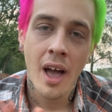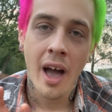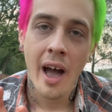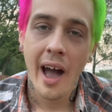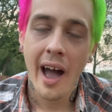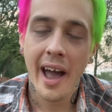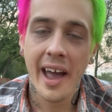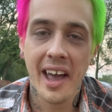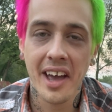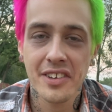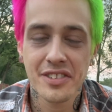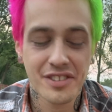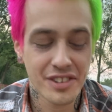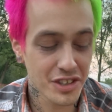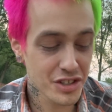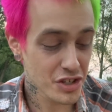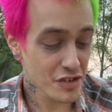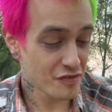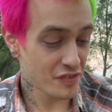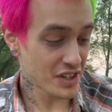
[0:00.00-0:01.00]
I had
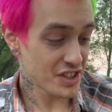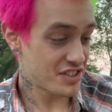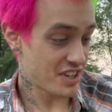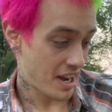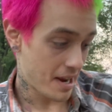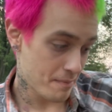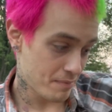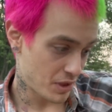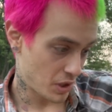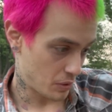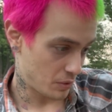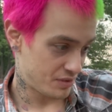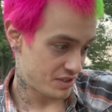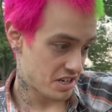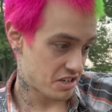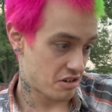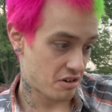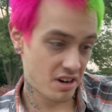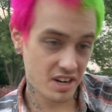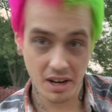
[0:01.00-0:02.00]
such a fun time though
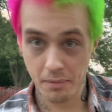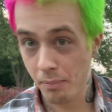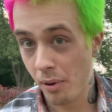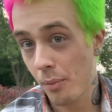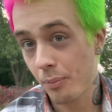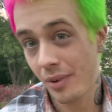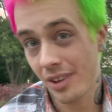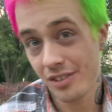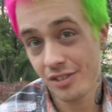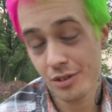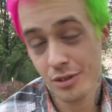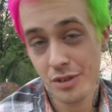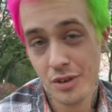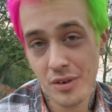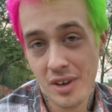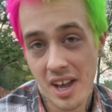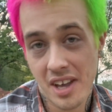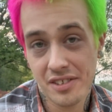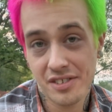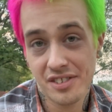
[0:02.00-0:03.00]
decorating pumpkins with you
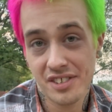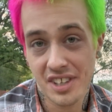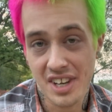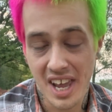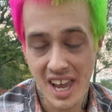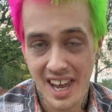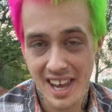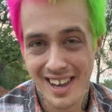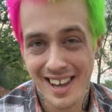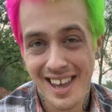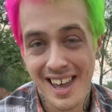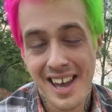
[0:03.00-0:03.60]
guys today,